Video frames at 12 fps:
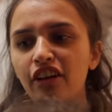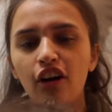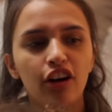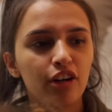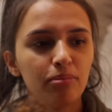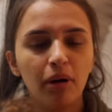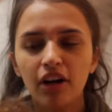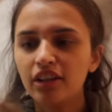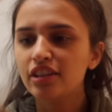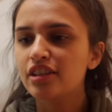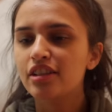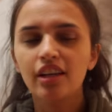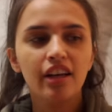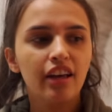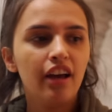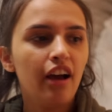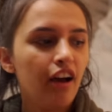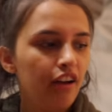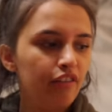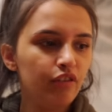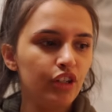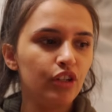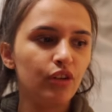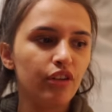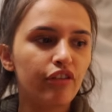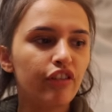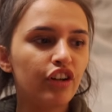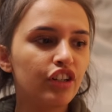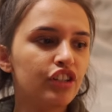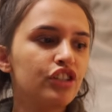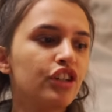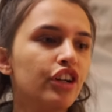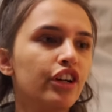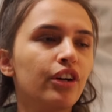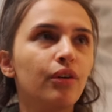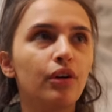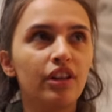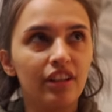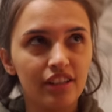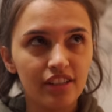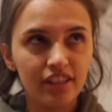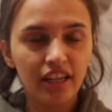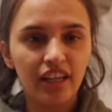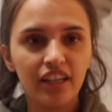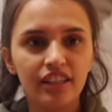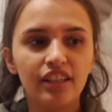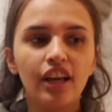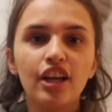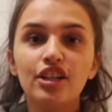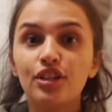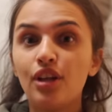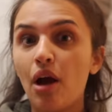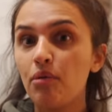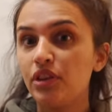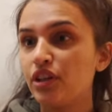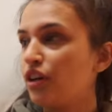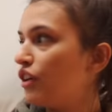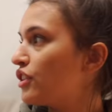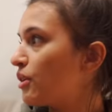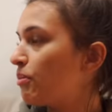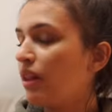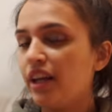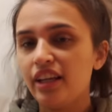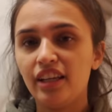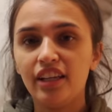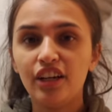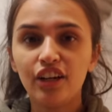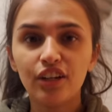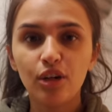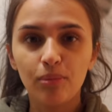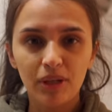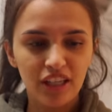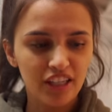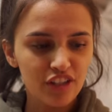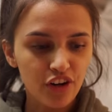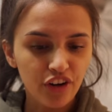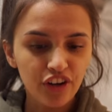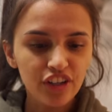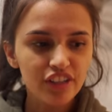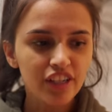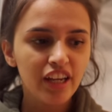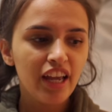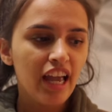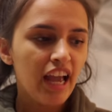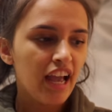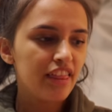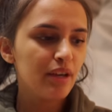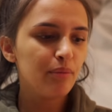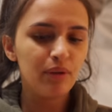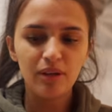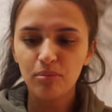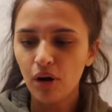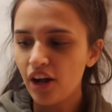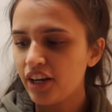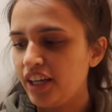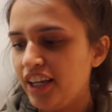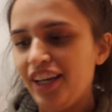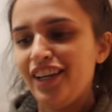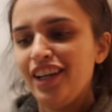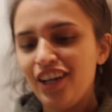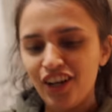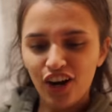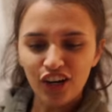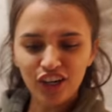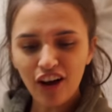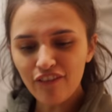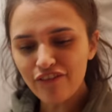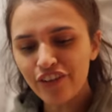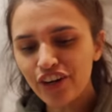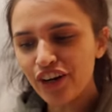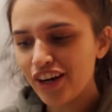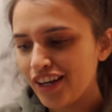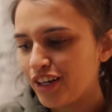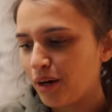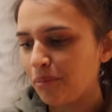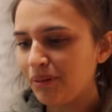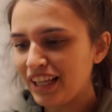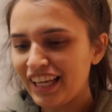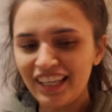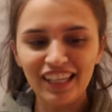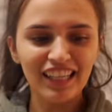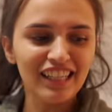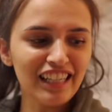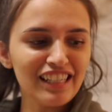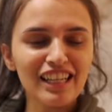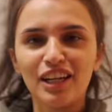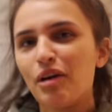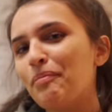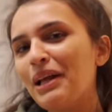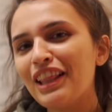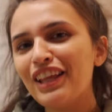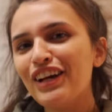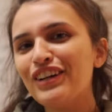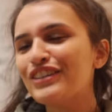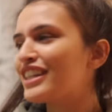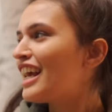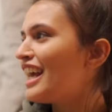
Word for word: the hard parts of, you know, the furniture or the stand so that when the girls are playing in here, nobody gets hurt. And then we brought in our comforter and our blankies and our pillows